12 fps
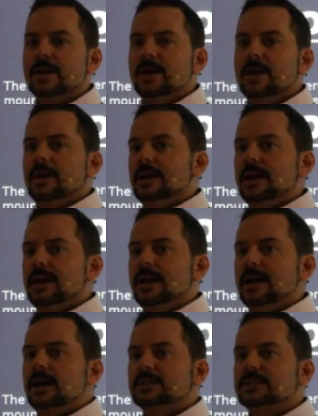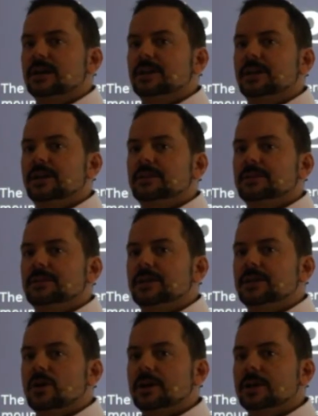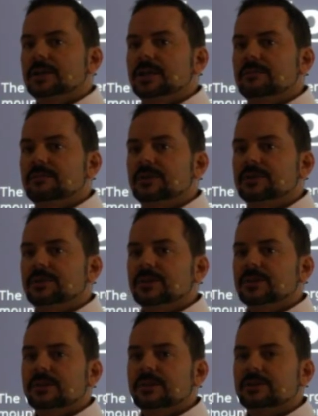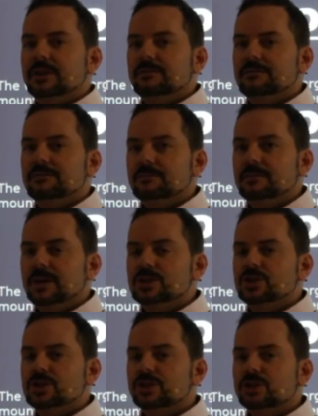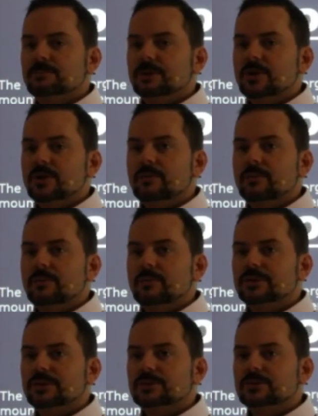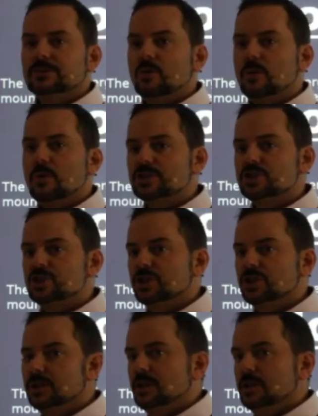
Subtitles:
Yeah, Hassan, in the not given, the given information but not relevant to the question.